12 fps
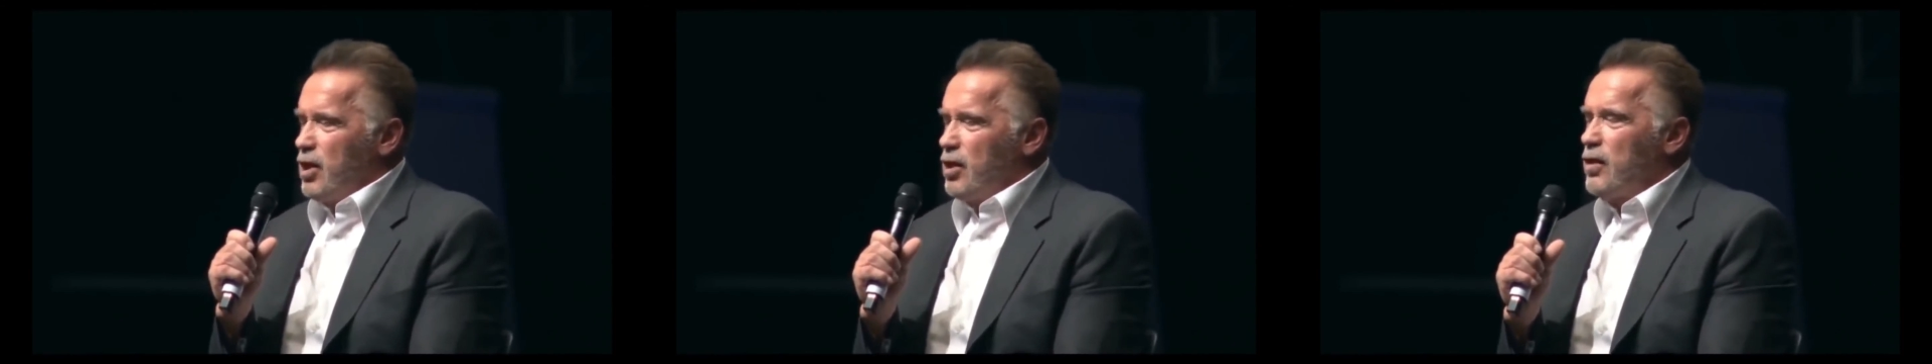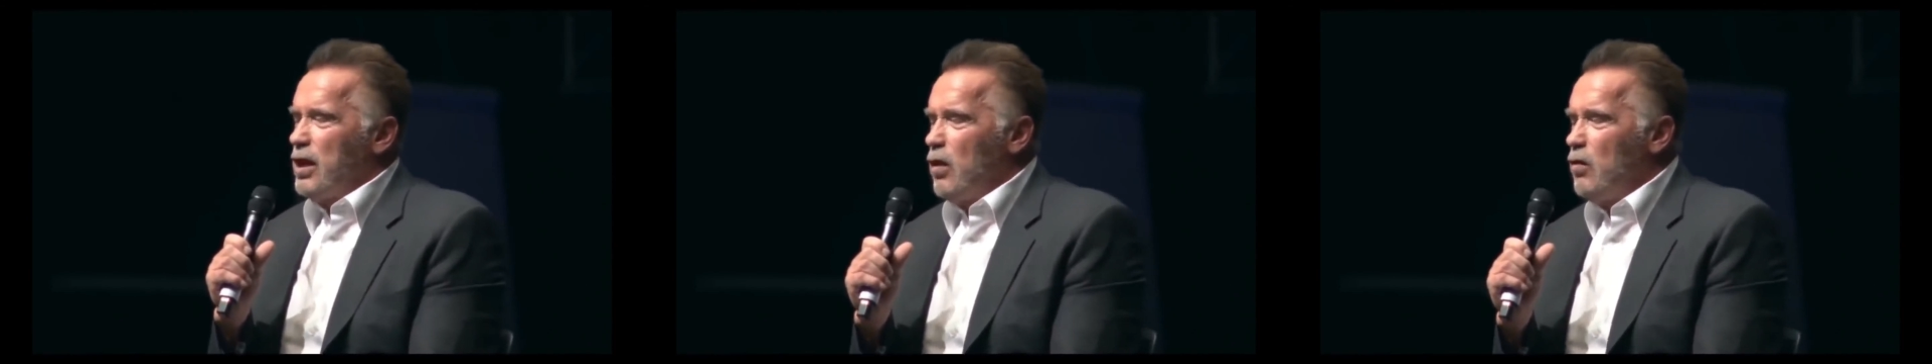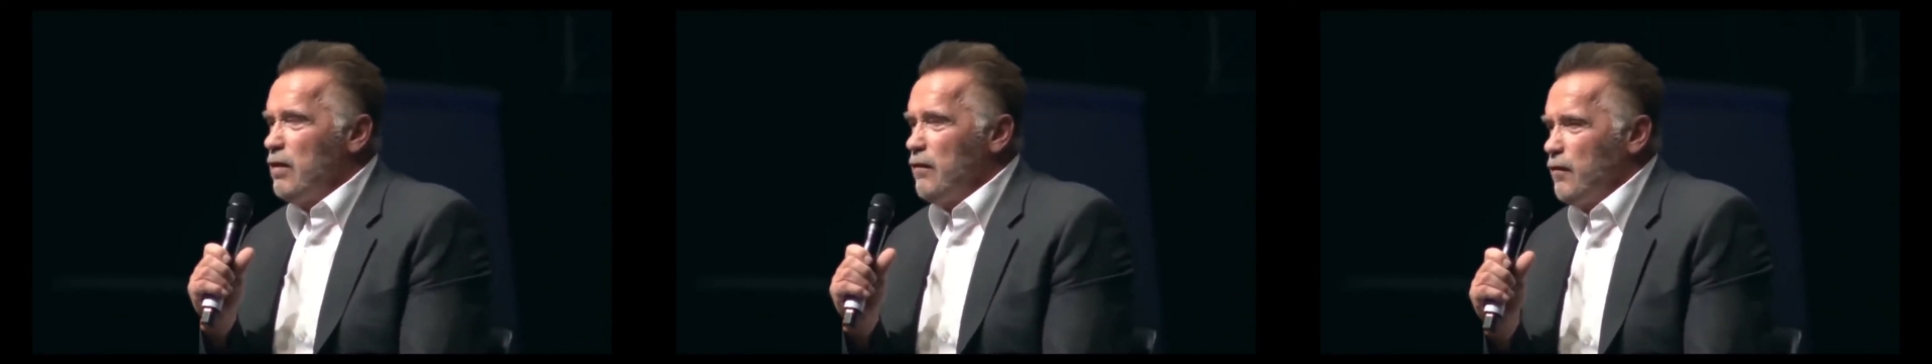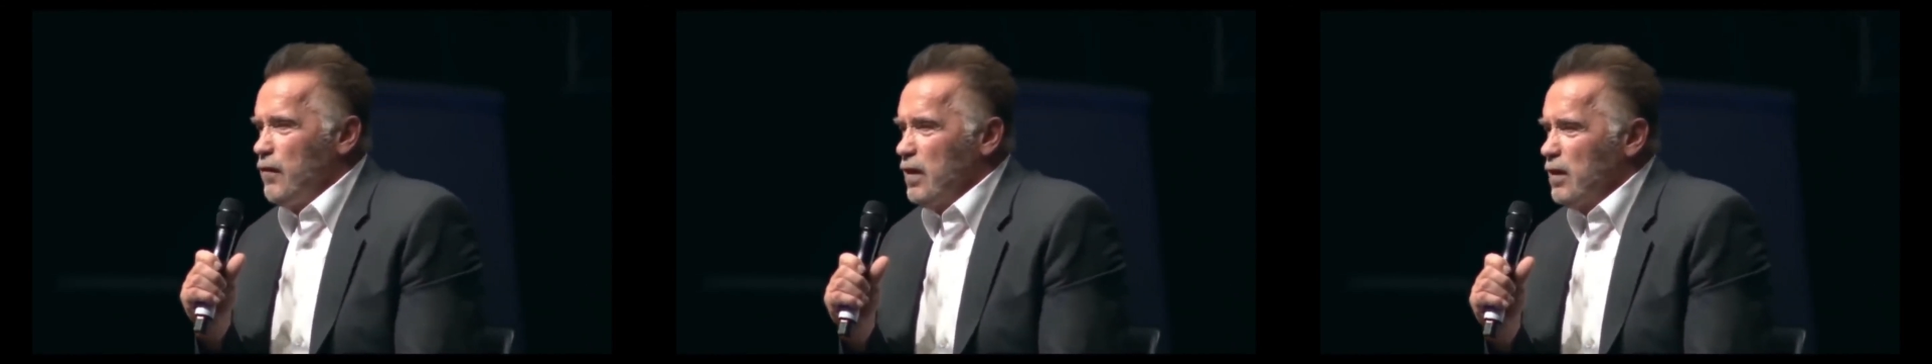You can only
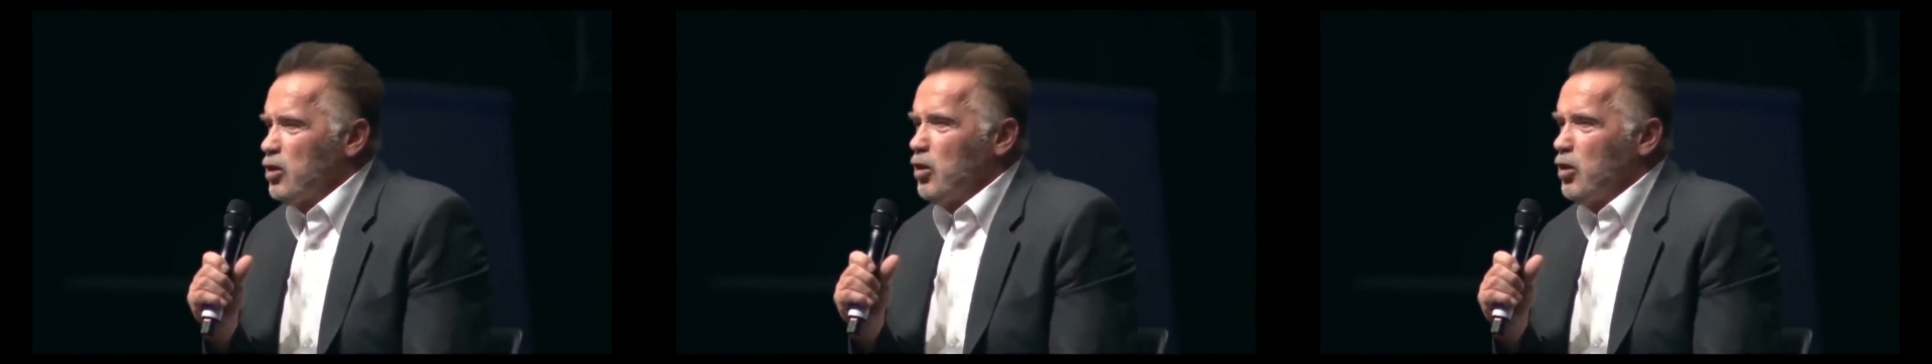feel